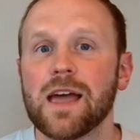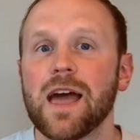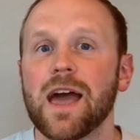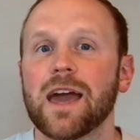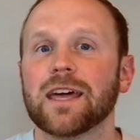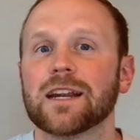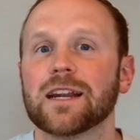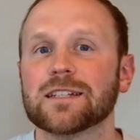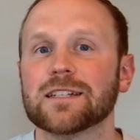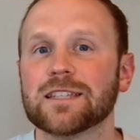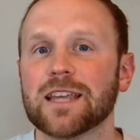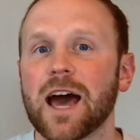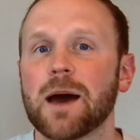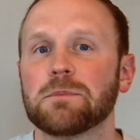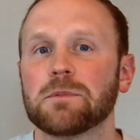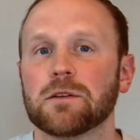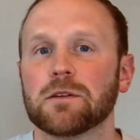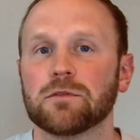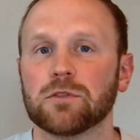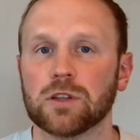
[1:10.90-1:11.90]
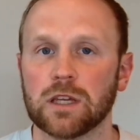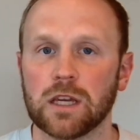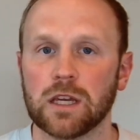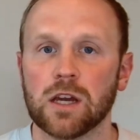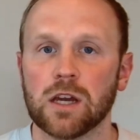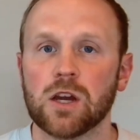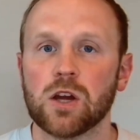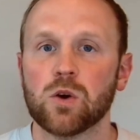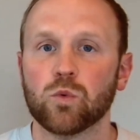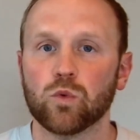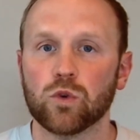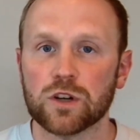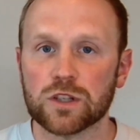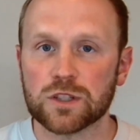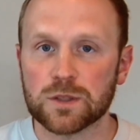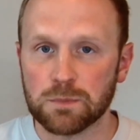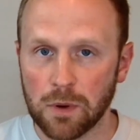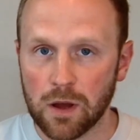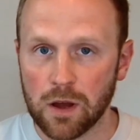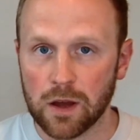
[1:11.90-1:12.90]
and adaptively
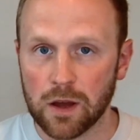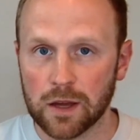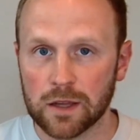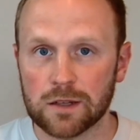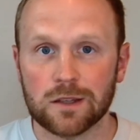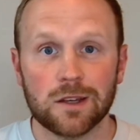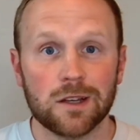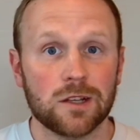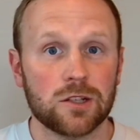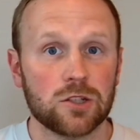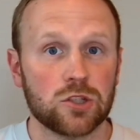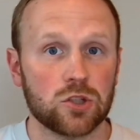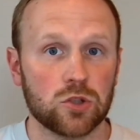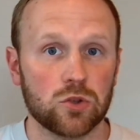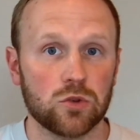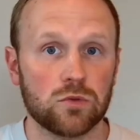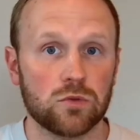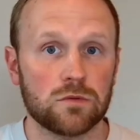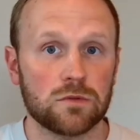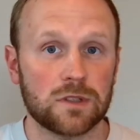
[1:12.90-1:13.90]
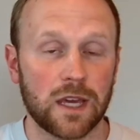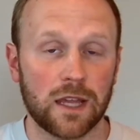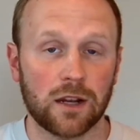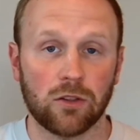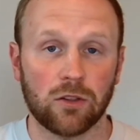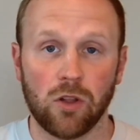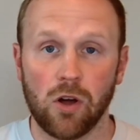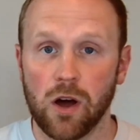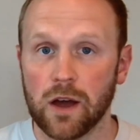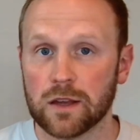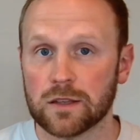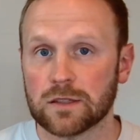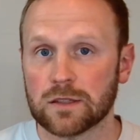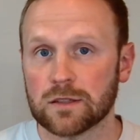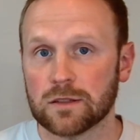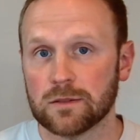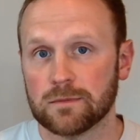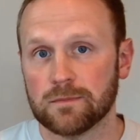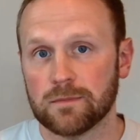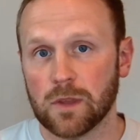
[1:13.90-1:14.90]
respond to data
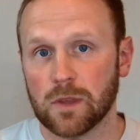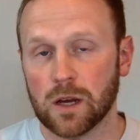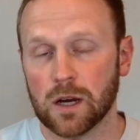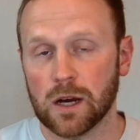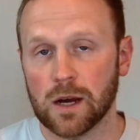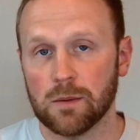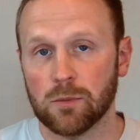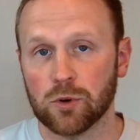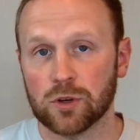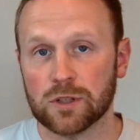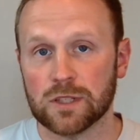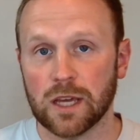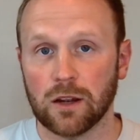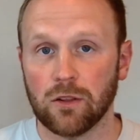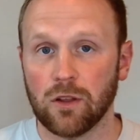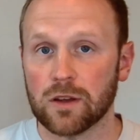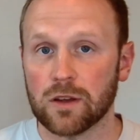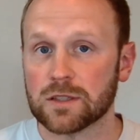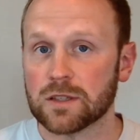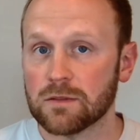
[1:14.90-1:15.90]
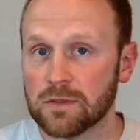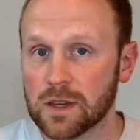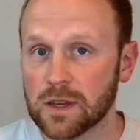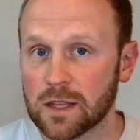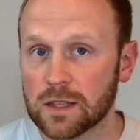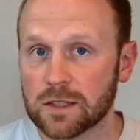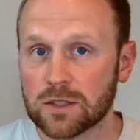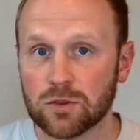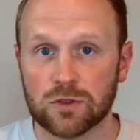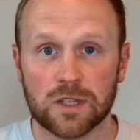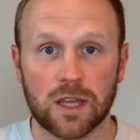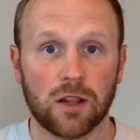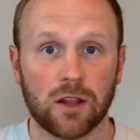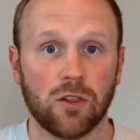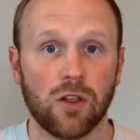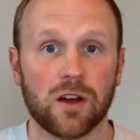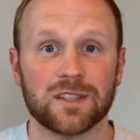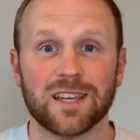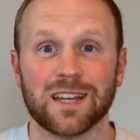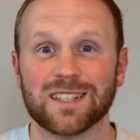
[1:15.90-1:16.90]
loss. Or data loss events or data
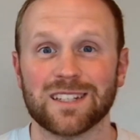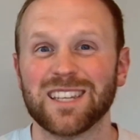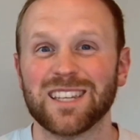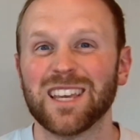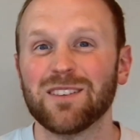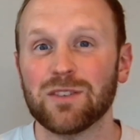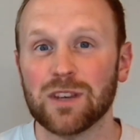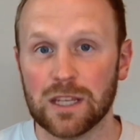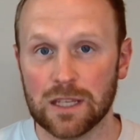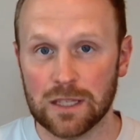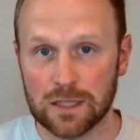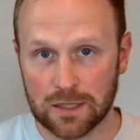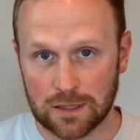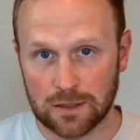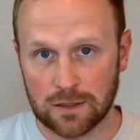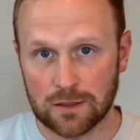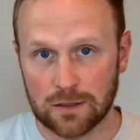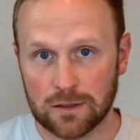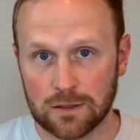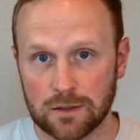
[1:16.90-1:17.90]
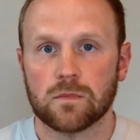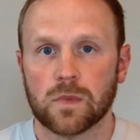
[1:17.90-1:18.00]
loss activities.